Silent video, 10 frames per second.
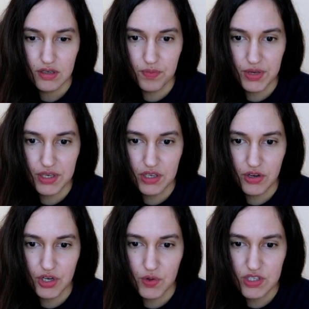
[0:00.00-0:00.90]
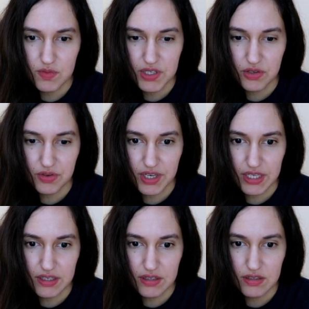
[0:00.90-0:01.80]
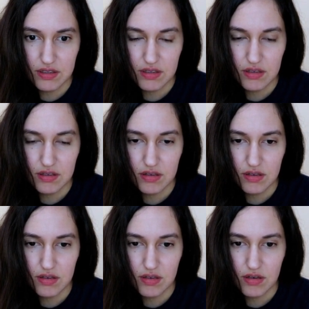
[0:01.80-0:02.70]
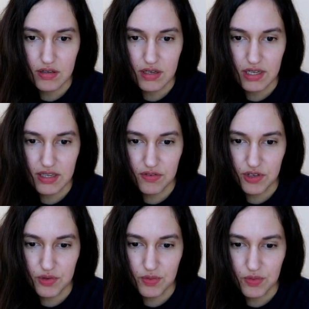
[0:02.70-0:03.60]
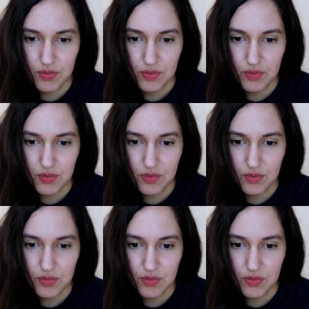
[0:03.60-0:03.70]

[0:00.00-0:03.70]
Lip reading: But you're going to be alright. I love you.